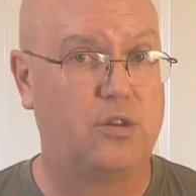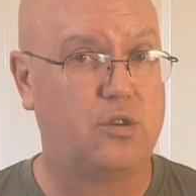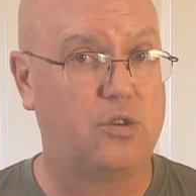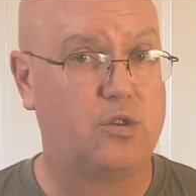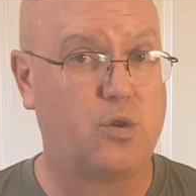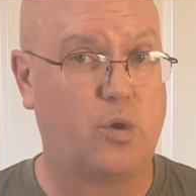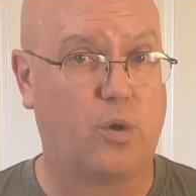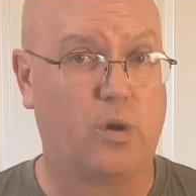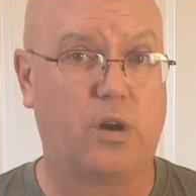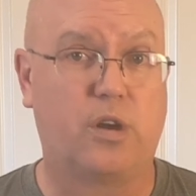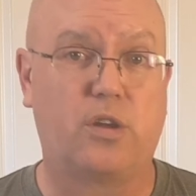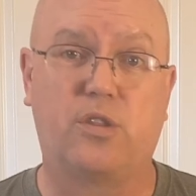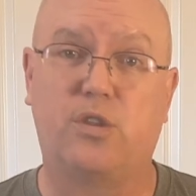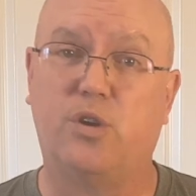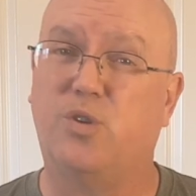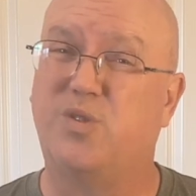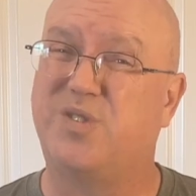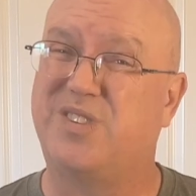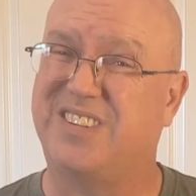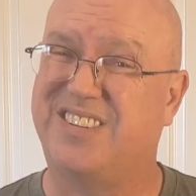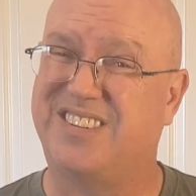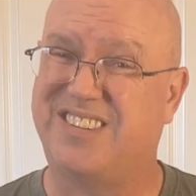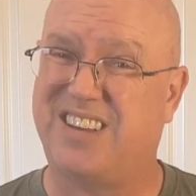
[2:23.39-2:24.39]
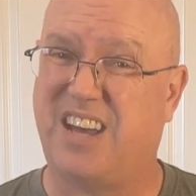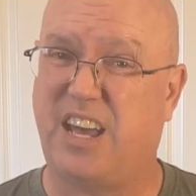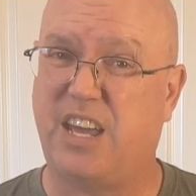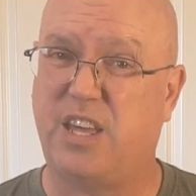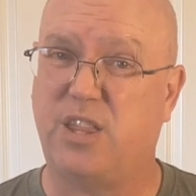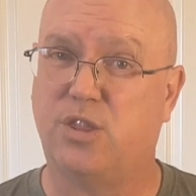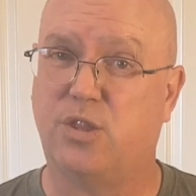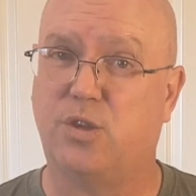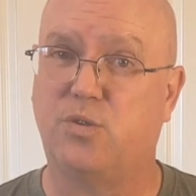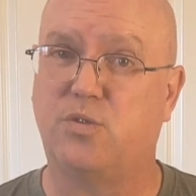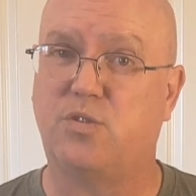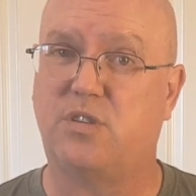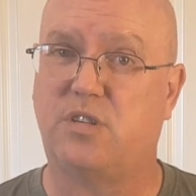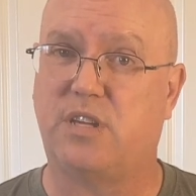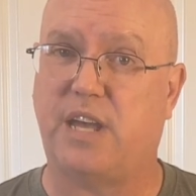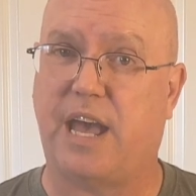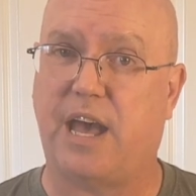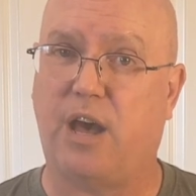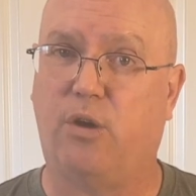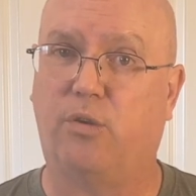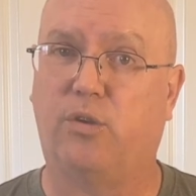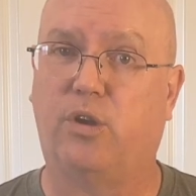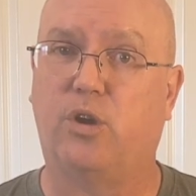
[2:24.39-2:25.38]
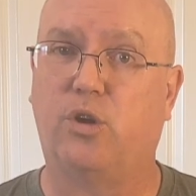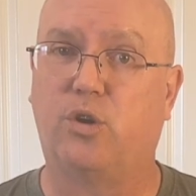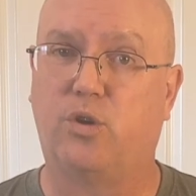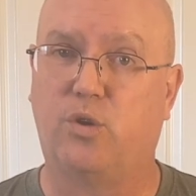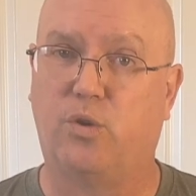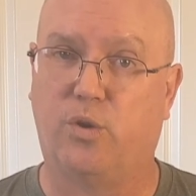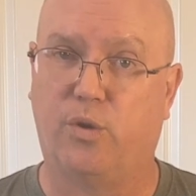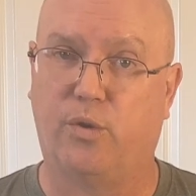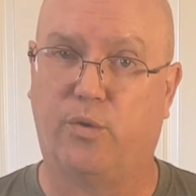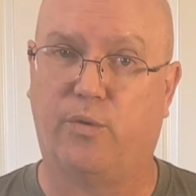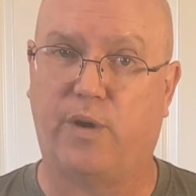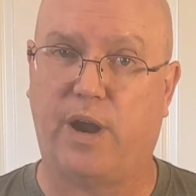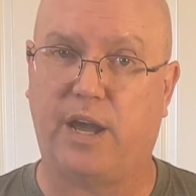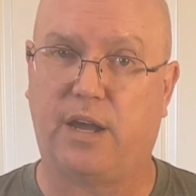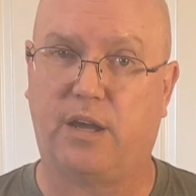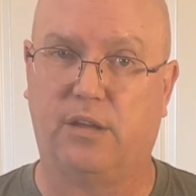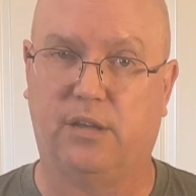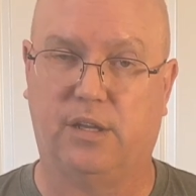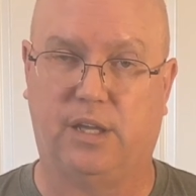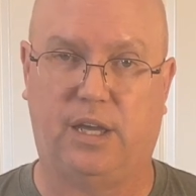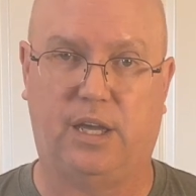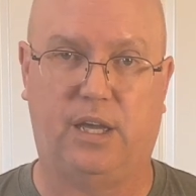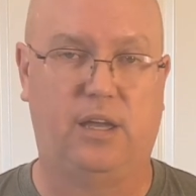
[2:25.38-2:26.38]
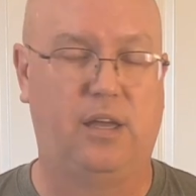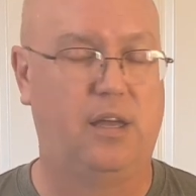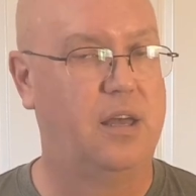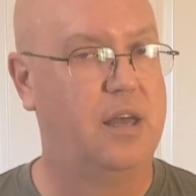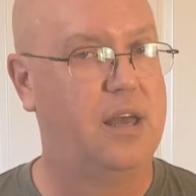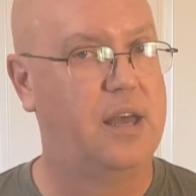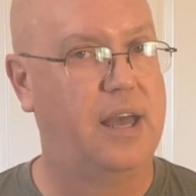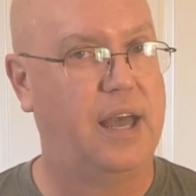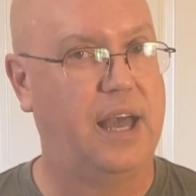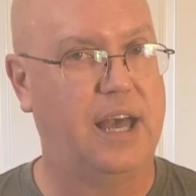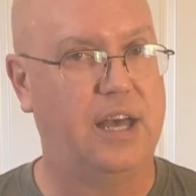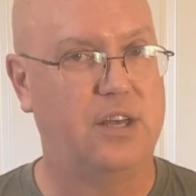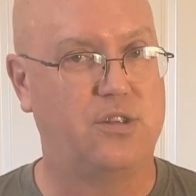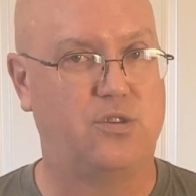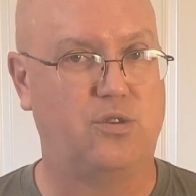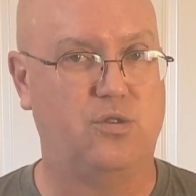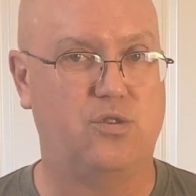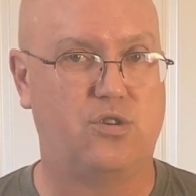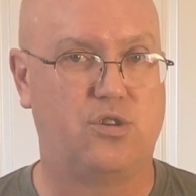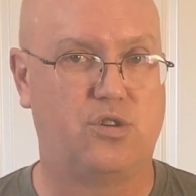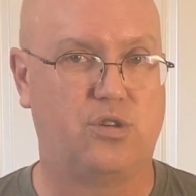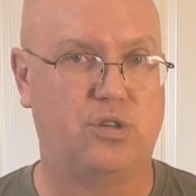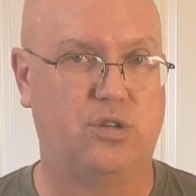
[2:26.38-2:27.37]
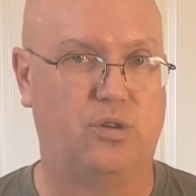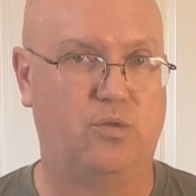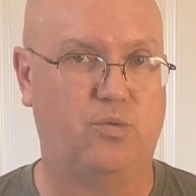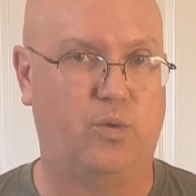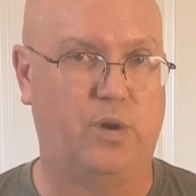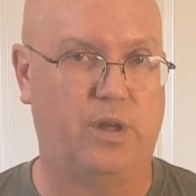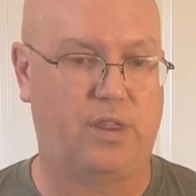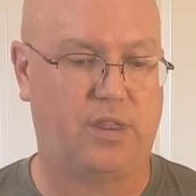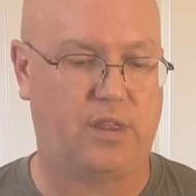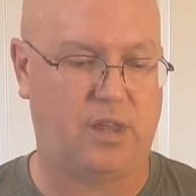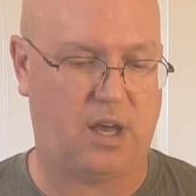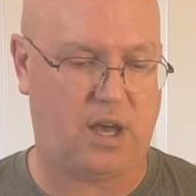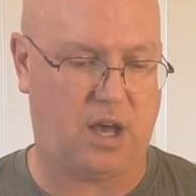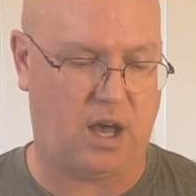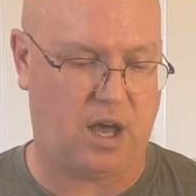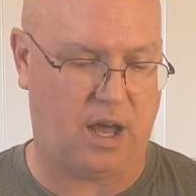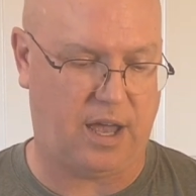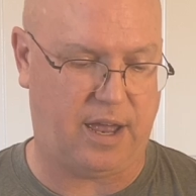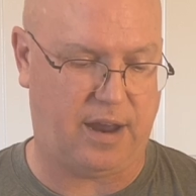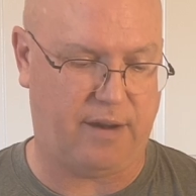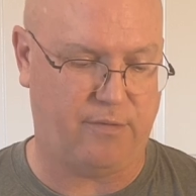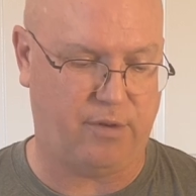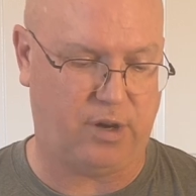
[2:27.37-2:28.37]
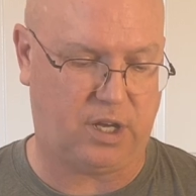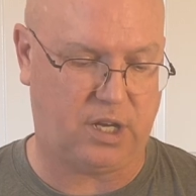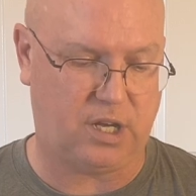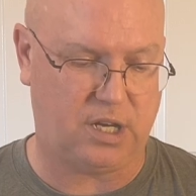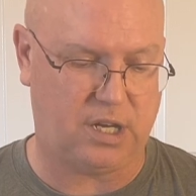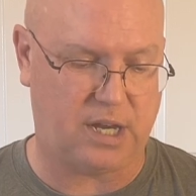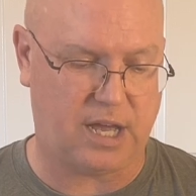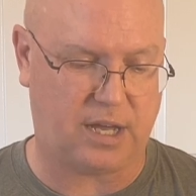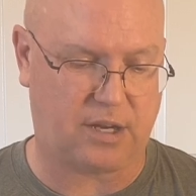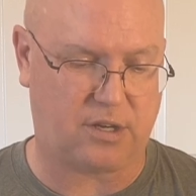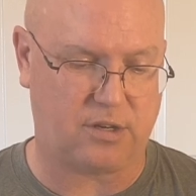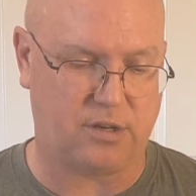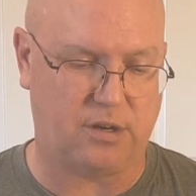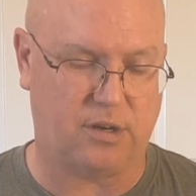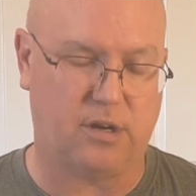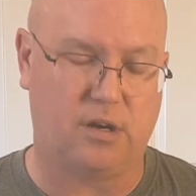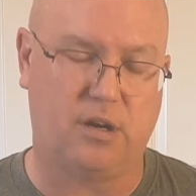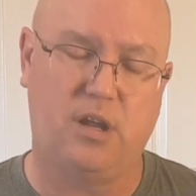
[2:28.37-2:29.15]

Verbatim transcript: torque those and tighten those down correctly as you should with uh, every connector.